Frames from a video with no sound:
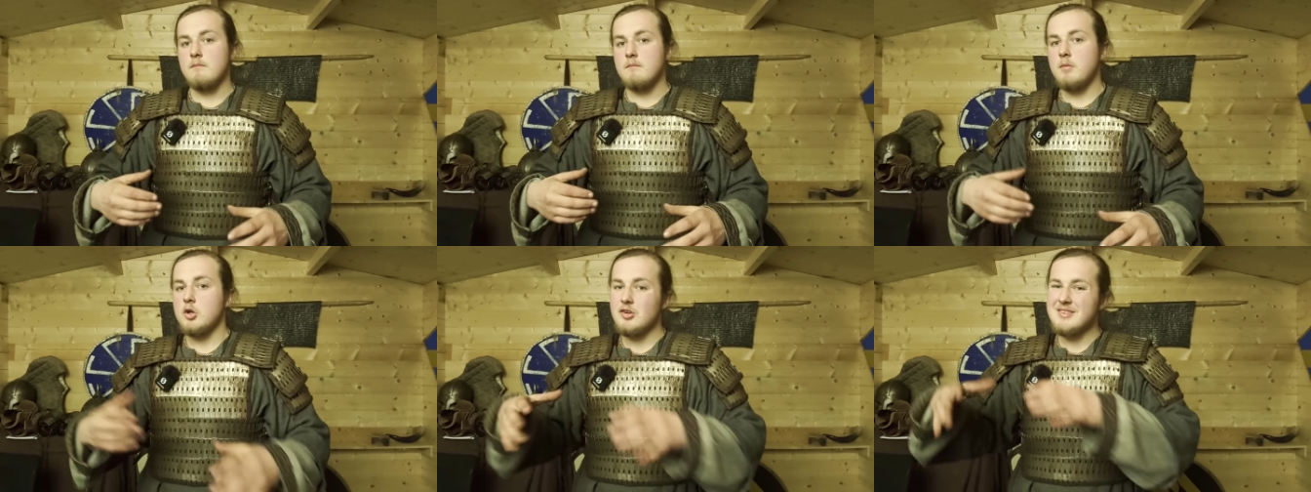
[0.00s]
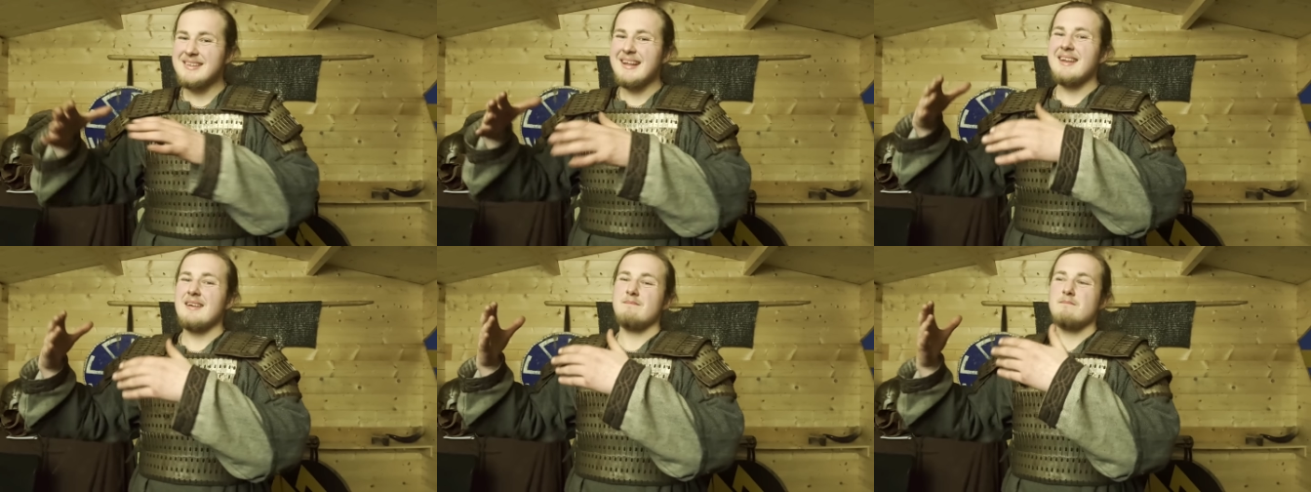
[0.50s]
but you're
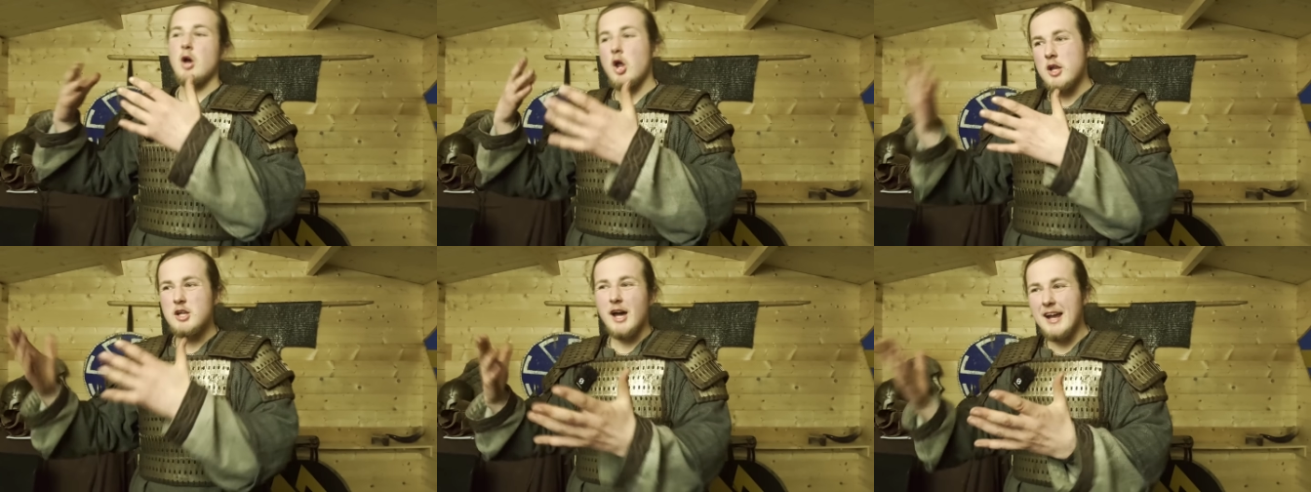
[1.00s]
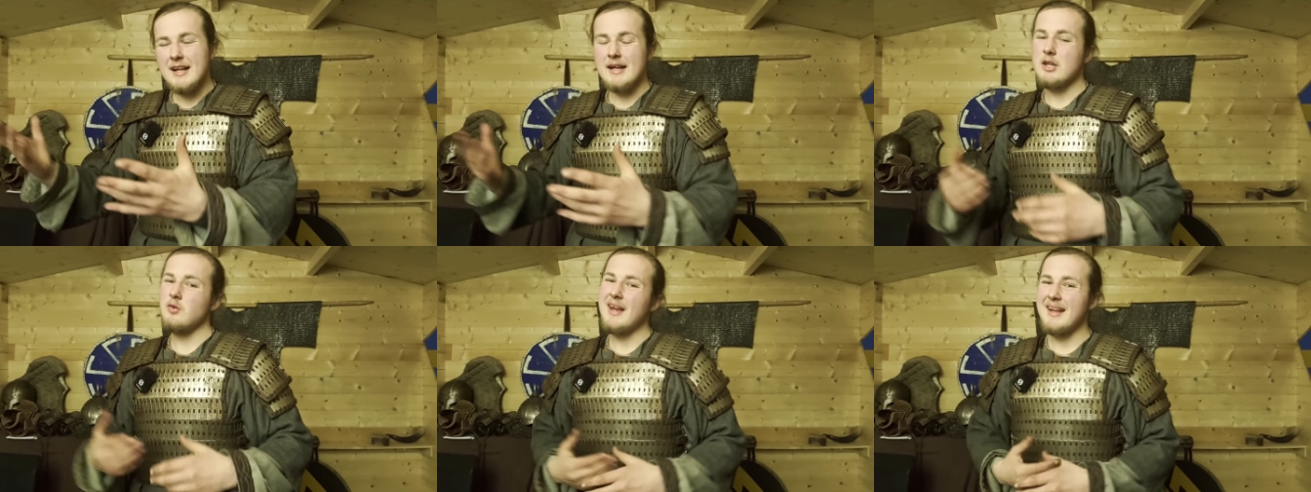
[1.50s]
still unlikely
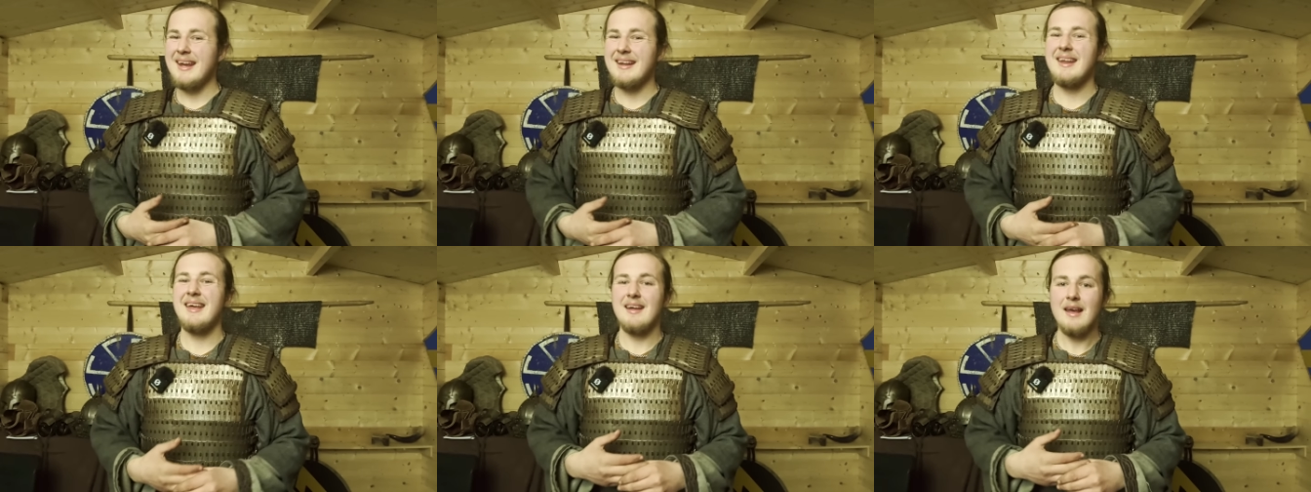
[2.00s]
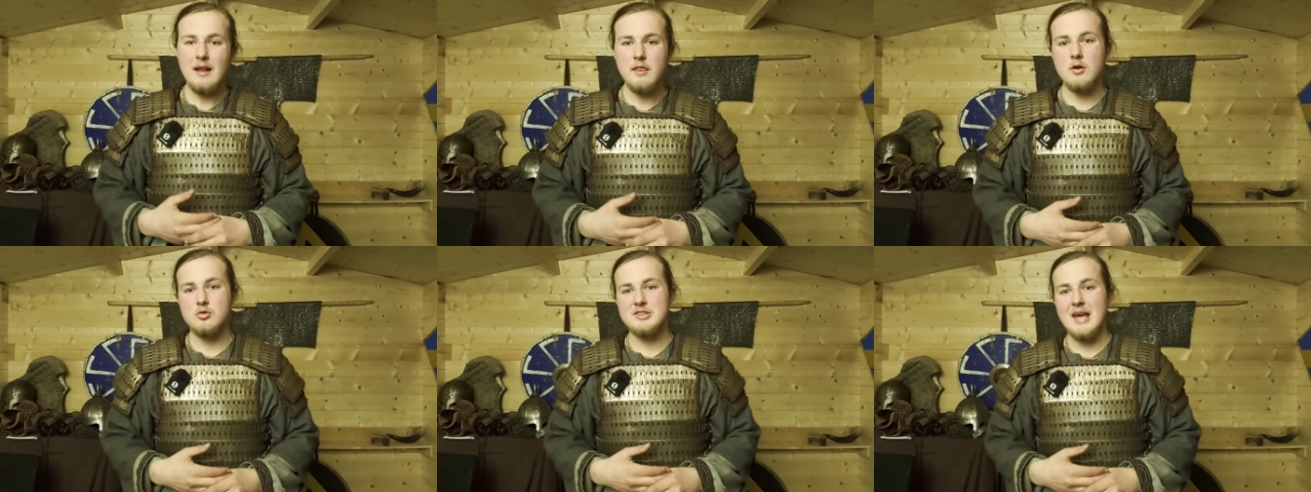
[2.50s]
to get hit in
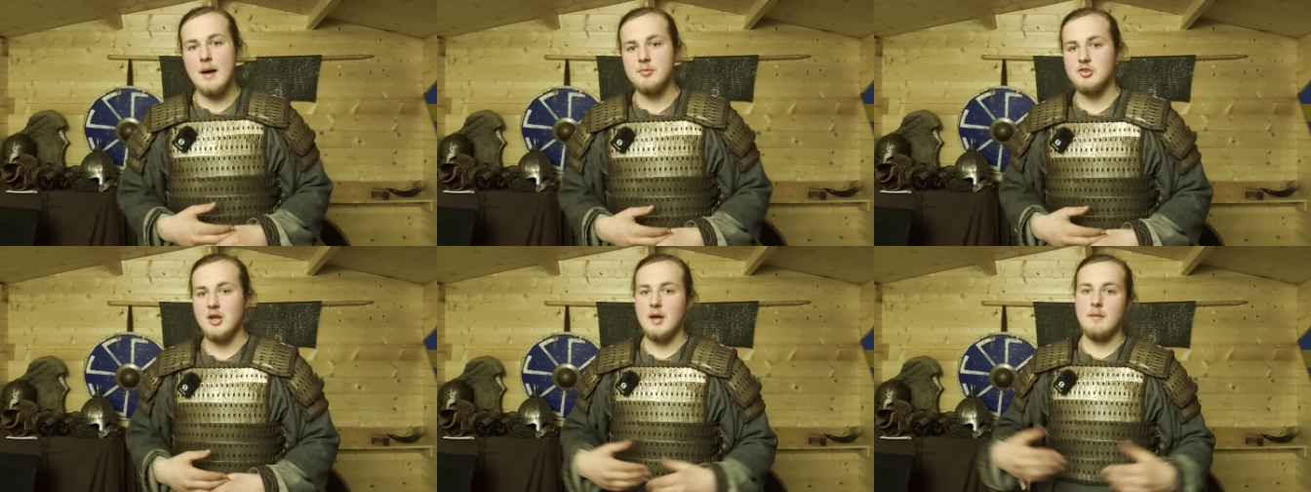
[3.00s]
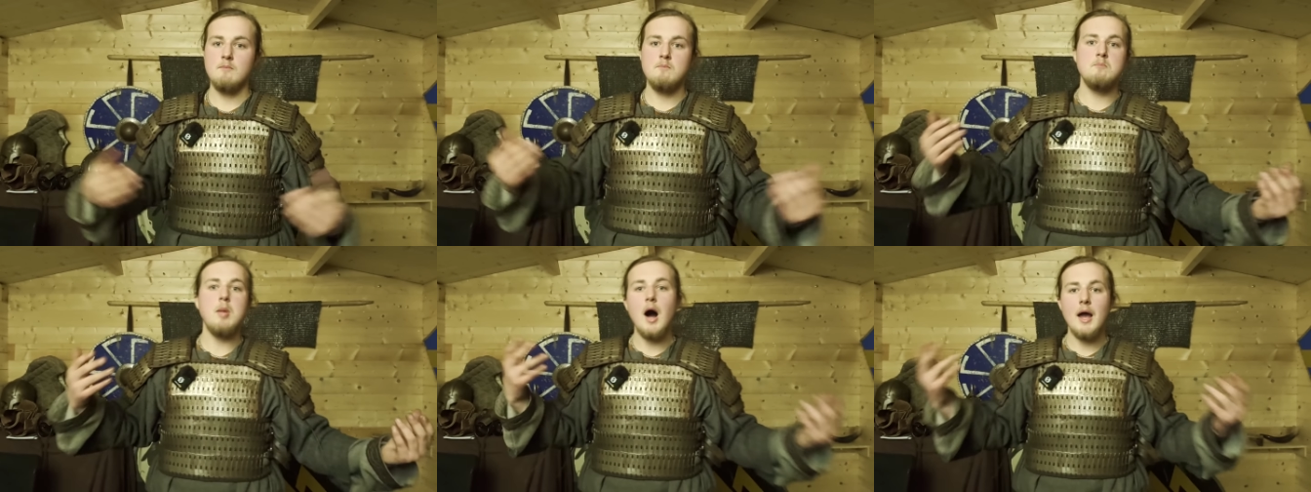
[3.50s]
those gaps
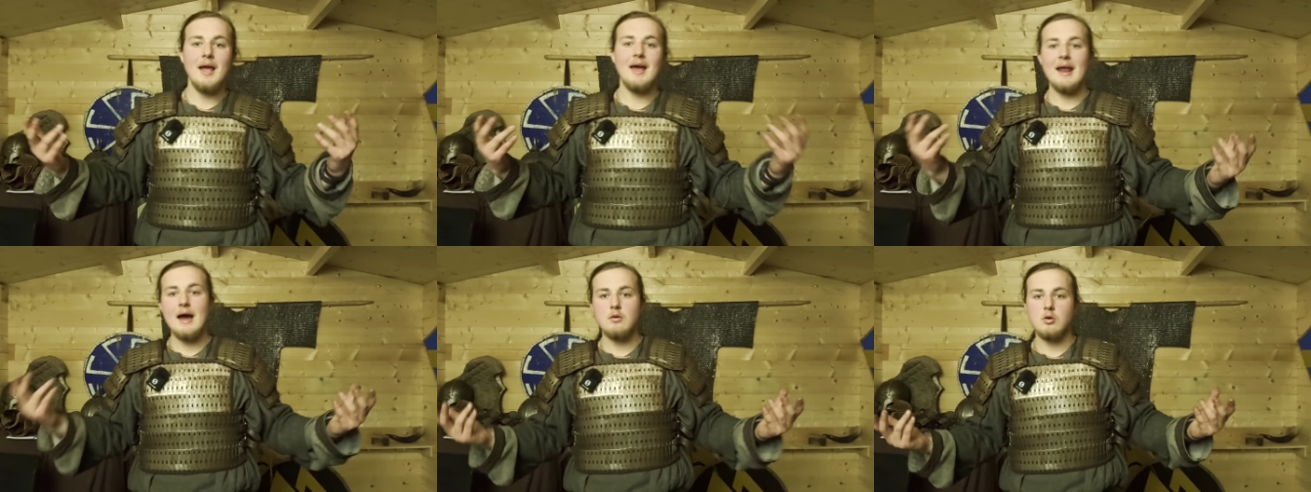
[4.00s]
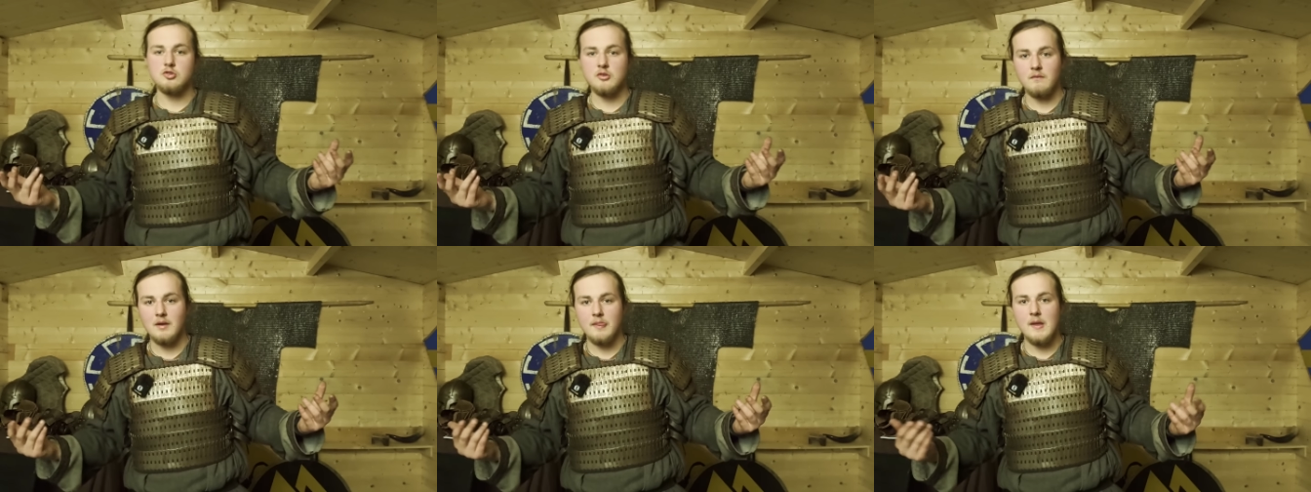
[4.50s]
by an arrow or
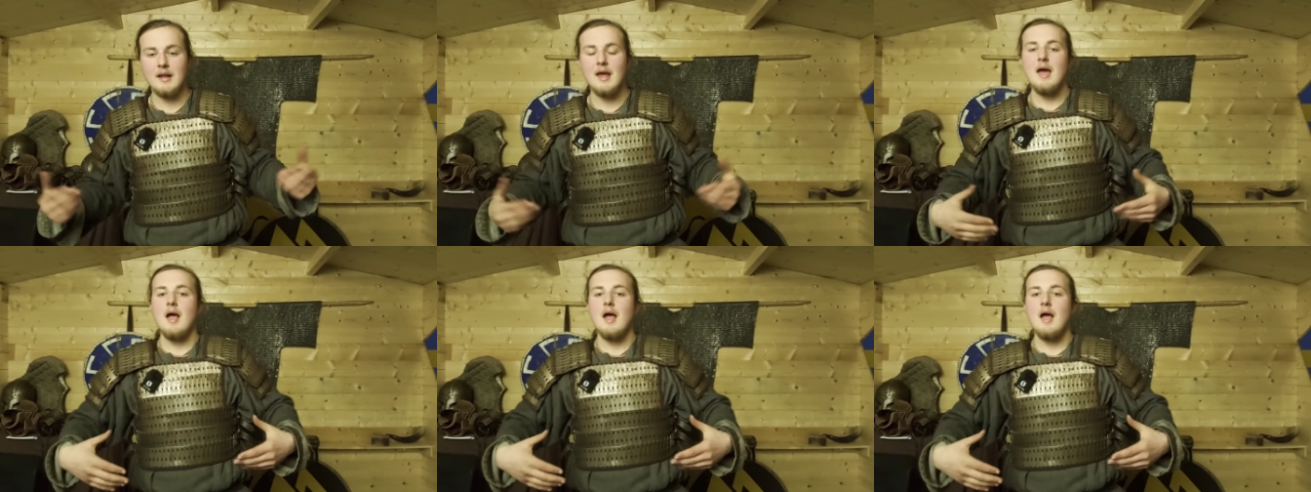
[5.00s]
something like that.